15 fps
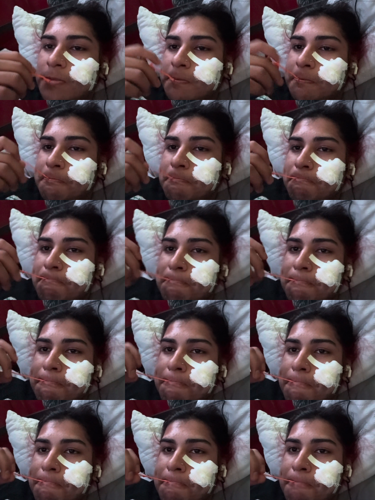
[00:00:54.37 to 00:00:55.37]

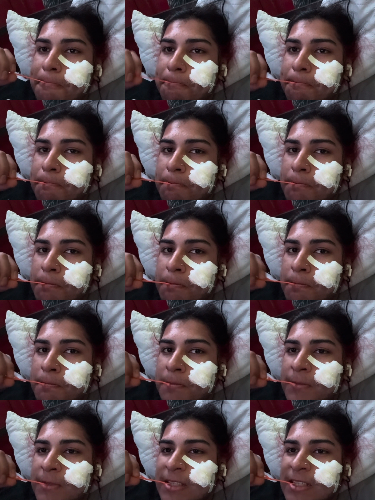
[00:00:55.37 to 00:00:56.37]

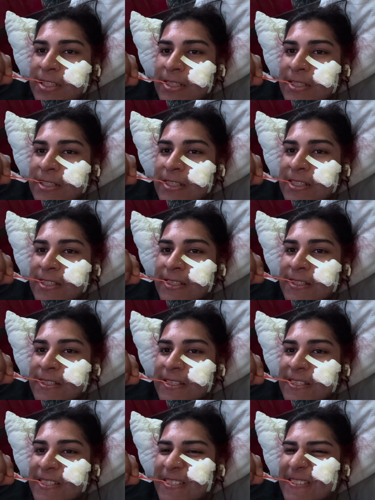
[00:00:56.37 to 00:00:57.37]

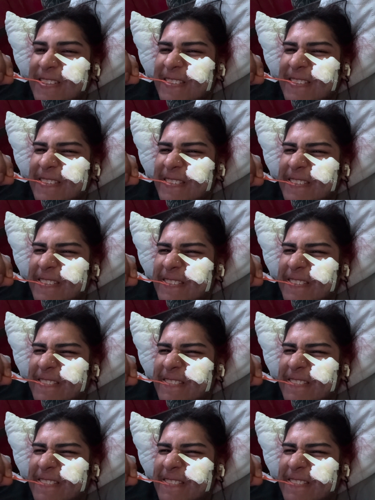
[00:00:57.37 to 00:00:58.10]
No one is speaking in this clip.